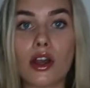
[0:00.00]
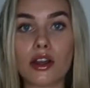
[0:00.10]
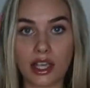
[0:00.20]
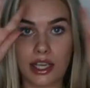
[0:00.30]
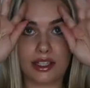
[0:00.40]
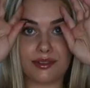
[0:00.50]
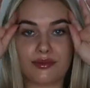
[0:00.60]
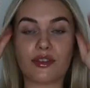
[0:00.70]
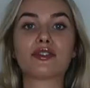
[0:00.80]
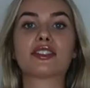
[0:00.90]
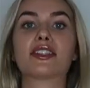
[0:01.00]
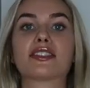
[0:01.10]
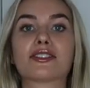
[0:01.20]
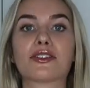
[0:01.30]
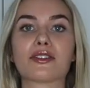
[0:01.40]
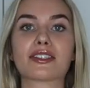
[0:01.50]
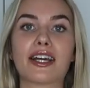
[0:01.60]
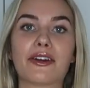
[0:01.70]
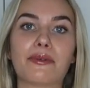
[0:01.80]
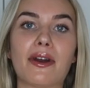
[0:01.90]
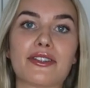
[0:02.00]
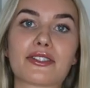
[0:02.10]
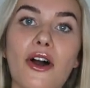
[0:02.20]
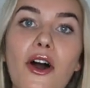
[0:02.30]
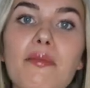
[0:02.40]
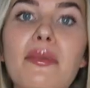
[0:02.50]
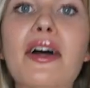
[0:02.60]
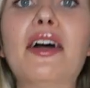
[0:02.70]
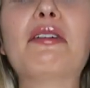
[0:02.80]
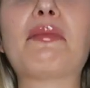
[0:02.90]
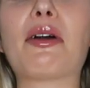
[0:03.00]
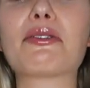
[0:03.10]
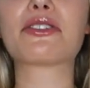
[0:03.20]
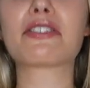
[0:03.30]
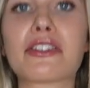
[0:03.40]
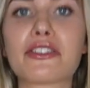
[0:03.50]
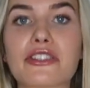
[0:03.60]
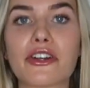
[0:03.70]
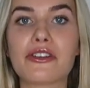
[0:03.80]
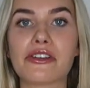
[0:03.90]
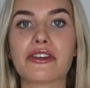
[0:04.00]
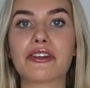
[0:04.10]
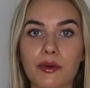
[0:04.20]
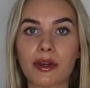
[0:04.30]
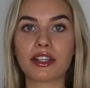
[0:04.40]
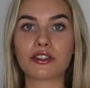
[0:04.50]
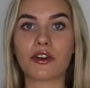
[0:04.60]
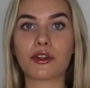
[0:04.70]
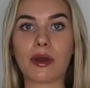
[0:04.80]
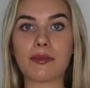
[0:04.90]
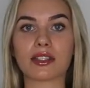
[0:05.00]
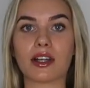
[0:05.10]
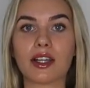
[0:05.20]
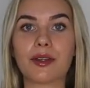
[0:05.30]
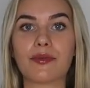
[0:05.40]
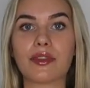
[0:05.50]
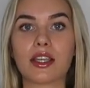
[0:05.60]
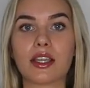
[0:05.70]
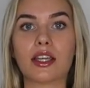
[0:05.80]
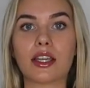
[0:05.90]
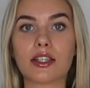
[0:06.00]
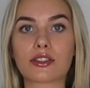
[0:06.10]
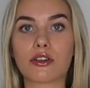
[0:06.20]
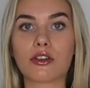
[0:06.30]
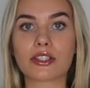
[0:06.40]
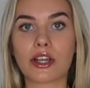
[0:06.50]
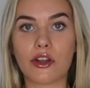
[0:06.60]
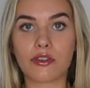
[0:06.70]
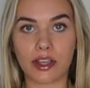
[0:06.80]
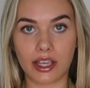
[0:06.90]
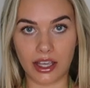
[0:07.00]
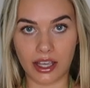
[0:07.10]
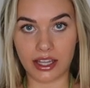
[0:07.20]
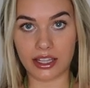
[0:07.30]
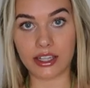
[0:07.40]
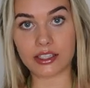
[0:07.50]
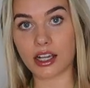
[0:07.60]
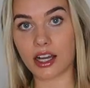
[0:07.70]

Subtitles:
Okay, obviously this is not how you wear the top, but I was just gonna show you. The way they do it on the website is cross it over here and then